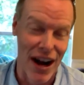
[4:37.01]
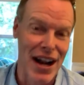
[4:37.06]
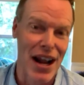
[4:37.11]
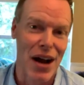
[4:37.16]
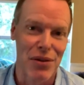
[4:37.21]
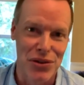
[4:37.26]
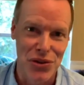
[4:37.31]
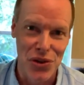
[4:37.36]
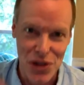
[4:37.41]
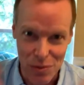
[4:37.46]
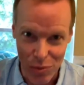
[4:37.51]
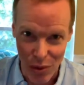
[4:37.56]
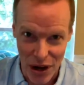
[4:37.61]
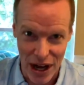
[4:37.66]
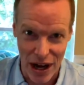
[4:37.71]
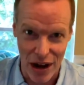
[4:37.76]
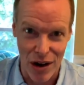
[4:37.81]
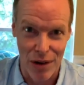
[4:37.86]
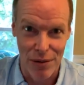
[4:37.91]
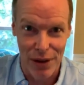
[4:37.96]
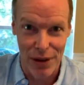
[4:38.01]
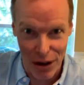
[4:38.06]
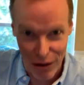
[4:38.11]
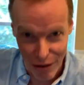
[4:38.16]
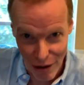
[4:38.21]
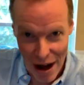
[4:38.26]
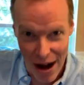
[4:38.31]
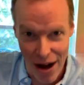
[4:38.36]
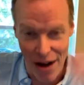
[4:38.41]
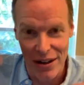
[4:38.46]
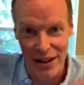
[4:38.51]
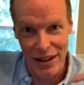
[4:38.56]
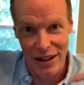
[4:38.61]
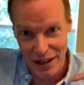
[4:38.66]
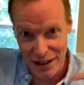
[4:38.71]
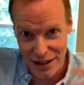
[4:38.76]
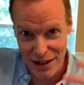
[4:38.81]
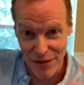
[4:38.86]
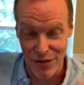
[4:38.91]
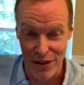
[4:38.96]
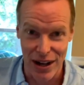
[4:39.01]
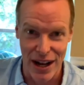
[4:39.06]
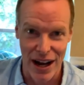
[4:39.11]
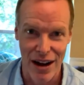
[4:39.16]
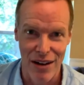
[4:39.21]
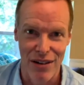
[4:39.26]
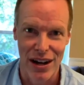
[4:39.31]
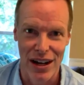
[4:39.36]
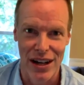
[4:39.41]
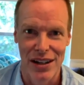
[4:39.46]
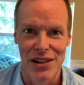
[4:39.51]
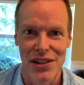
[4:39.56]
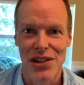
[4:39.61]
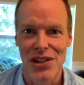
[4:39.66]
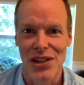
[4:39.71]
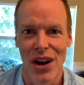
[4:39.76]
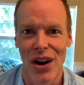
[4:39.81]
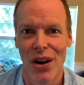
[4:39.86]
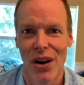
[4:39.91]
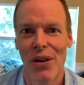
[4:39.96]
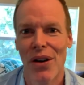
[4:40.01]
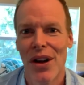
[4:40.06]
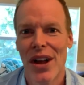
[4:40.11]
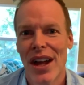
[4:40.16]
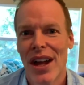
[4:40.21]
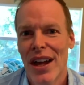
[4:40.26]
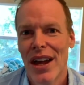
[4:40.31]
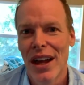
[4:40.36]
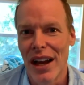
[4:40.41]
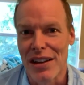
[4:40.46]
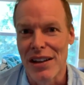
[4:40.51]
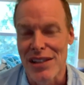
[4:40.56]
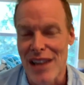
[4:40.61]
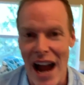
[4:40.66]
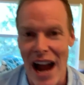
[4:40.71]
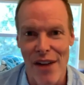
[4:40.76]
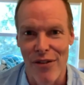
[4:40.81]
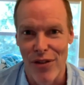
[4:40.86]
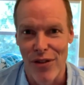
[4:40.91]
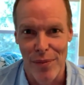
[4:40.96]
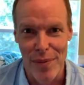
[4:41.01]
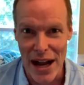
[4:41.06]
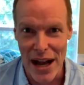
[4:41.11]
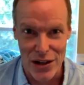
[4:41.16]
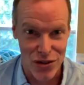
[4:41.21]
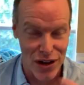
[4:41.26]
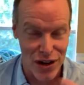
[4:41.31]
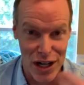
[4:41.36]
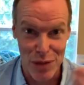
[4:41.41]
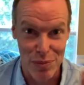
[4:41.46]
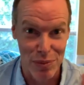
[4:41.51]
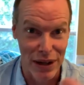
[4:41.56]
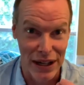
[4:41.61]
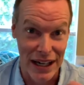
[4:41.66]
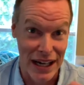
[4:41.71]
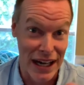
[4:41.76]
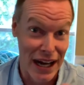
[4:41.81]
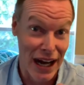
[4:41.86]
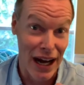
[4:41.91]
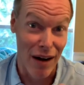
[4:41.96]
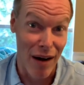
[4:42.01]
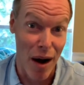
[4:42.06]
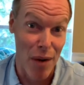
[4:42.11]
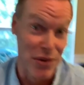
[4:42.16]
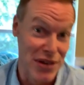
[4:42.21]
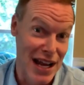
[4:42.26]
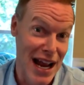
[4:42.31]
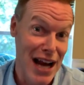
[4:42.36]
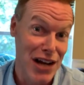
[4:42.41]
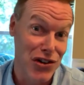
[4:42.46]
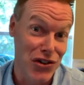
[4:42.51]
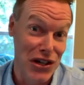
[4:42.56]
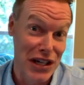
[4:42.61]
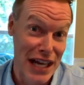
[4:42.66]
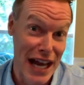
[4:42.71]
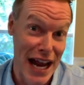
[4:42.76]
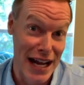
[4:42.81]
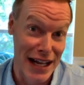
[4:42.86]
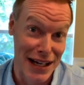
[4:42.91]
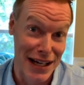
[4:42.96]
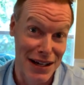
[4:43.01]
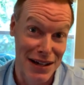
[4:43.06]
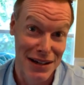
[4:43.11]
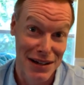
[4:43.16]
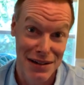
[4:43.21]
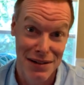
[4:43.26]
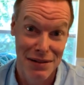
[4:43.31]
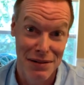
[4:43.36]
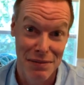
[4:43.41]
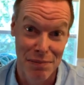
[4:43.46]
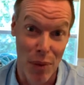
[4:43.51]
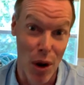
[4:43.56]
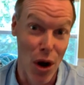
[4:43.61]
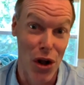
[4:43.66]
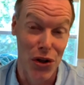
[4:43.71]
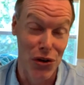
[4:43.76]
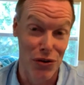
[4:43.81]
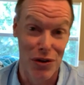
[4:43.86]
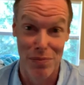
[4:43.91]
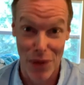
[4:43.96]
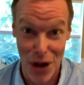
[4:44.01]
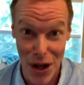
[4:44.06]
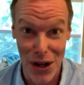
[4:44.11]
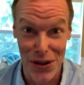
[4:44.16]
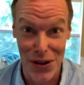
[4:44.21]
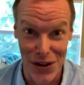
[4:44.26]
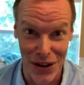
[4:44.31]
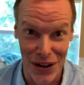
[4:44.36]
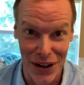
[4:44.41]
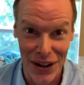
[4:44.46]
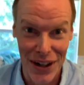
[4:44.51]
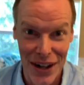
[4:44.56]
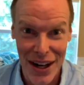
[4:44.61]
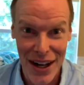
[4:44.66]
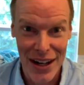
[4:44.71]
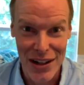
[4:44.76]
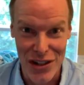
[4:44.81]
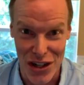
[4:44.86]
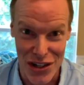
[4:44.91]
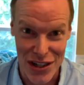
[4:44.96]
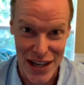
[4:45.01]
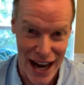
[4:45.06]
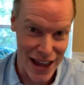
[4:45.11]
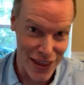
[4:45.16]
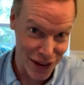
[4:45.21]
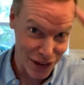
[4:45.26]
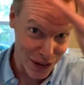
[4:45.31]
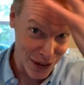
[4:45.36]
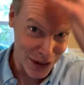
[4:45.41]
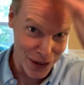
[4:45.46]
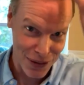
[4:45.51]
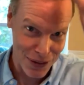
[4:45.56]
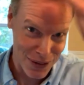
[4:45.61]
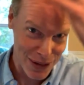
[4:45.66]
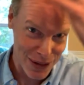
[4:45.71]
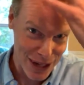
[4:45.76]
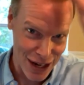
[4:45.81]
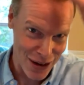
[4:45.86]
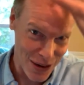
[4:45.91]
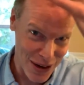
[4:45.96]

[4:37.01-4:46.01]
I was losing more hair on the crown and in different areas. So aside from that transplant hair, I was actually getting balder and balder. Just had the little,